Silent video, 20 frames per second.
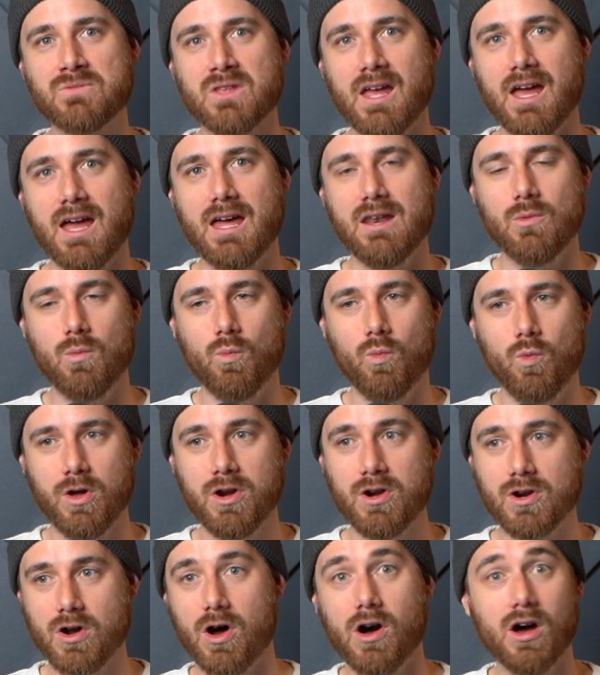And what
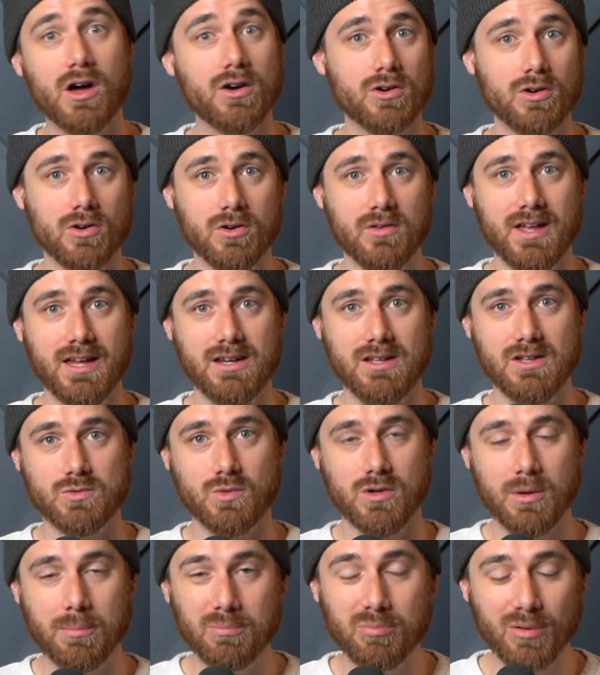an honor that is.
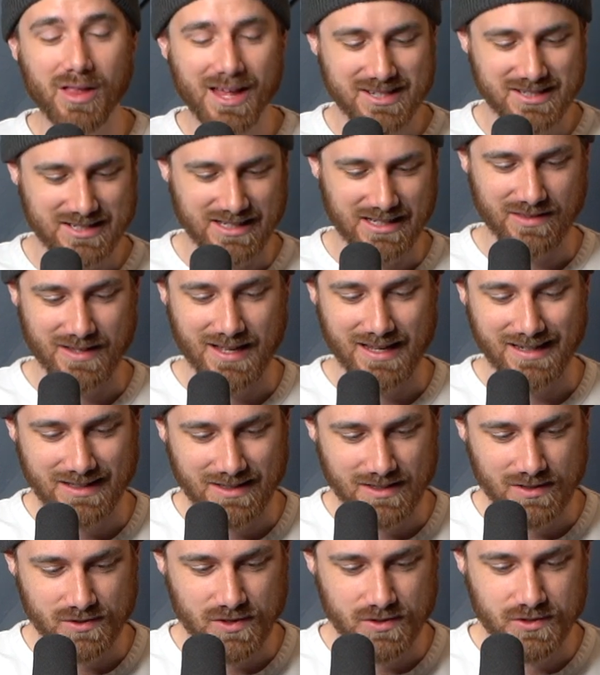What a blessing that
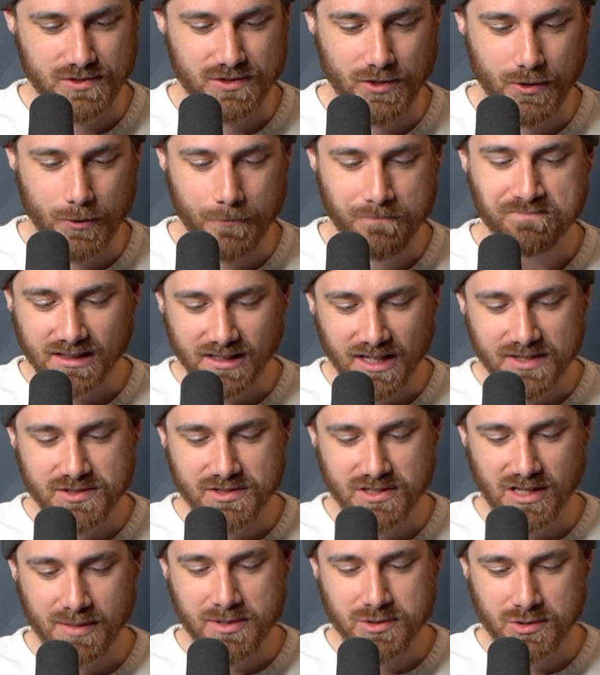is. And so
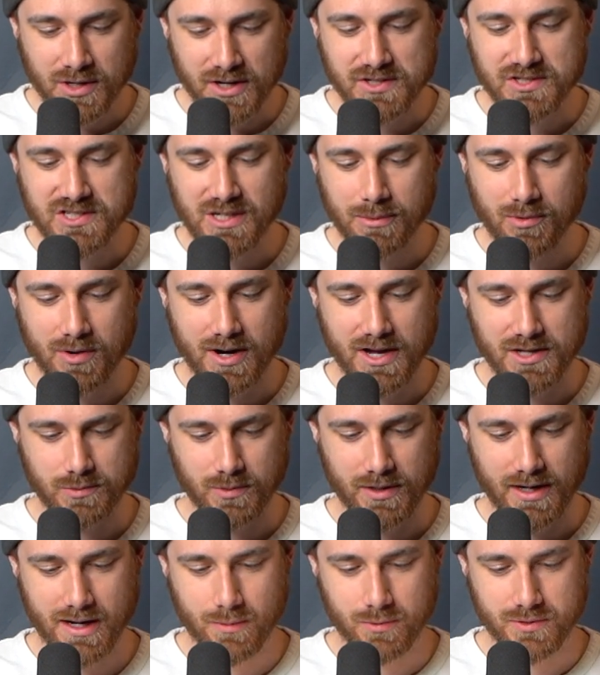let me try to summarize
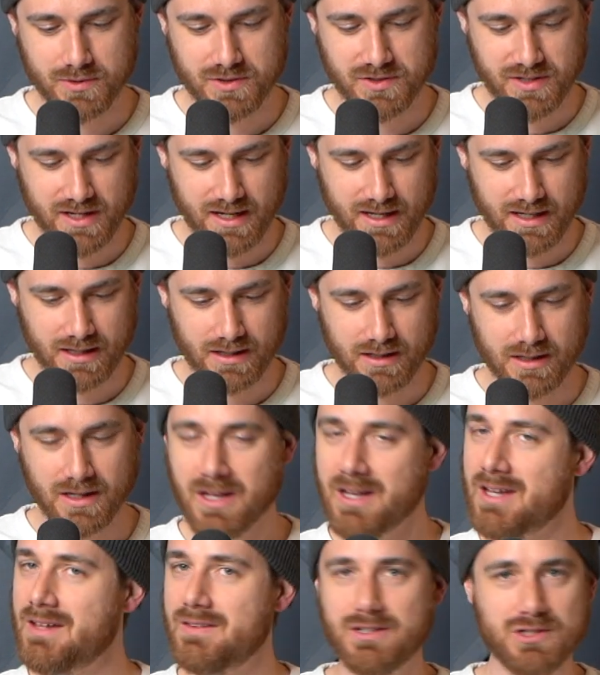what I was saying
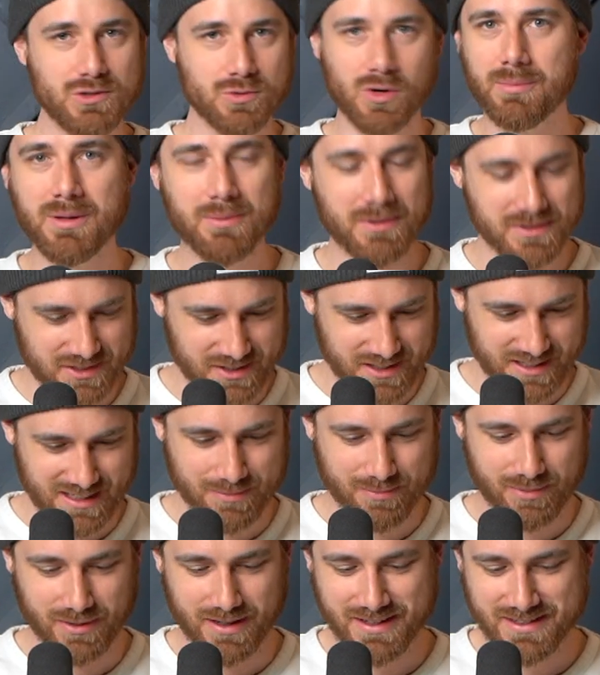that you won't be able to see,
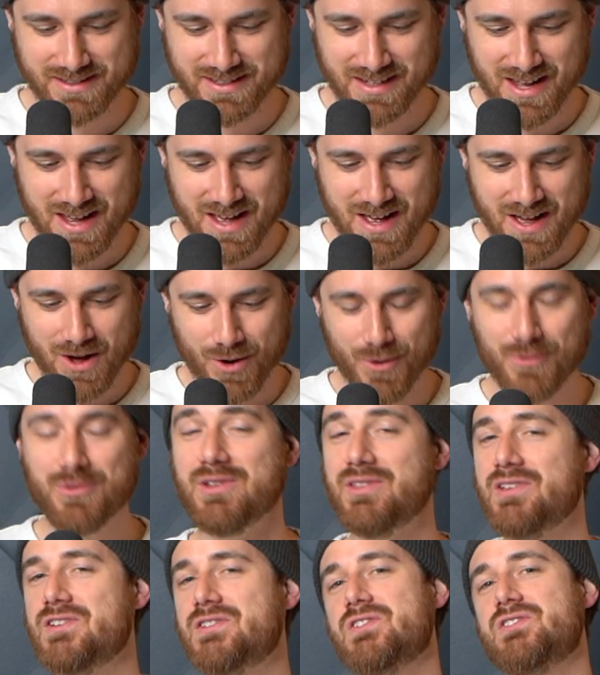but hopefully
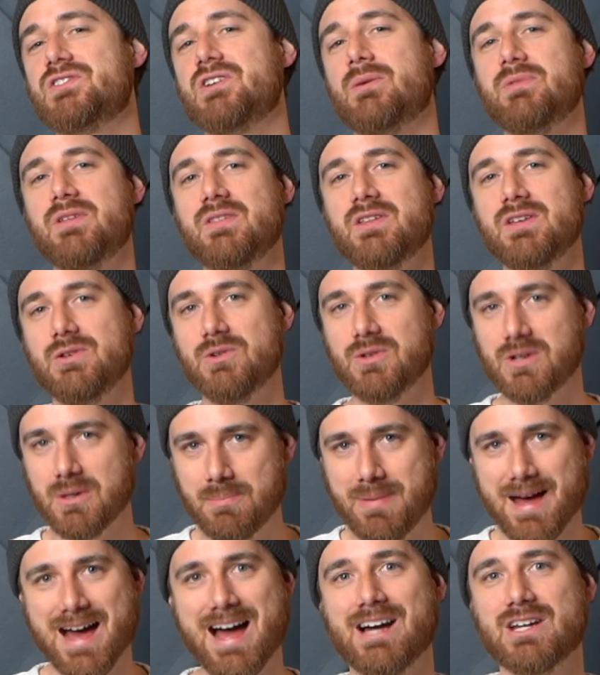this is something that you could
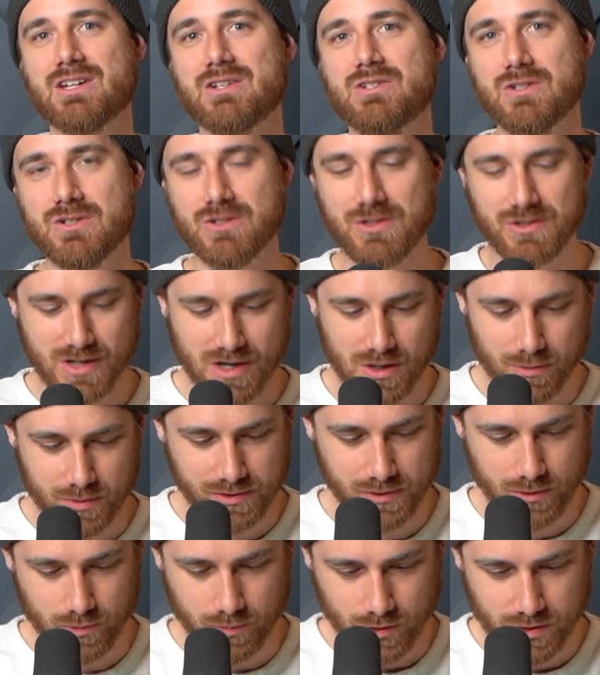package and share with
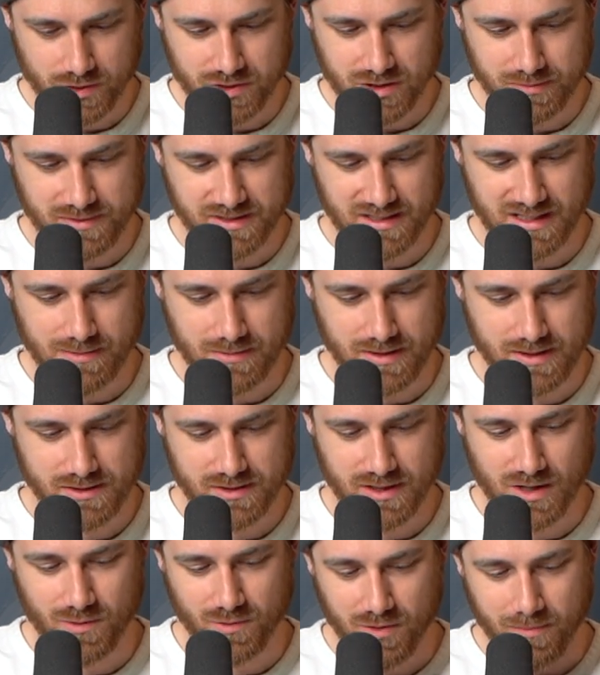your worship team. It's
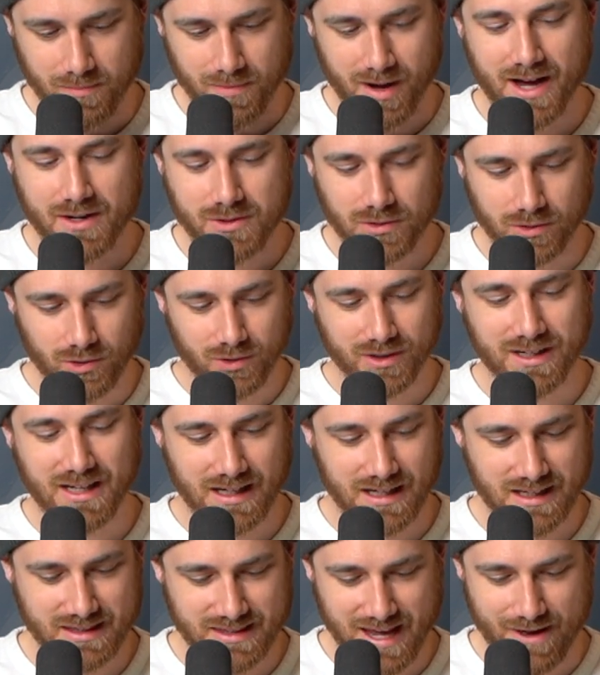a reminder
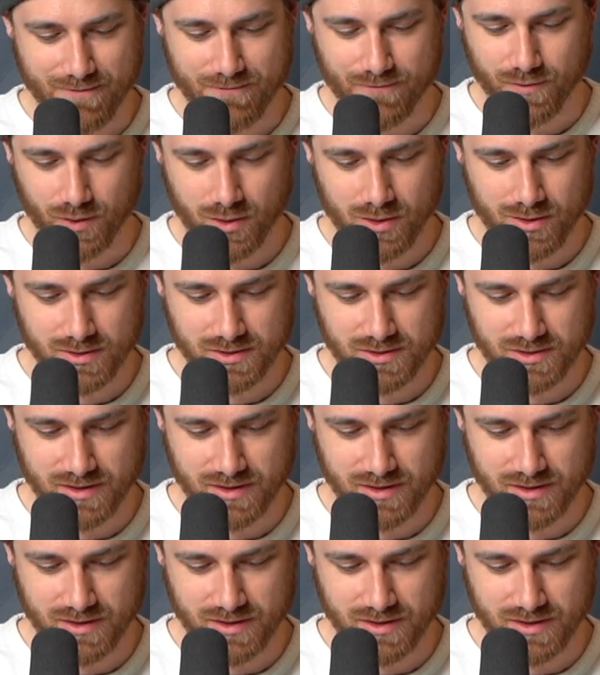looking at that verse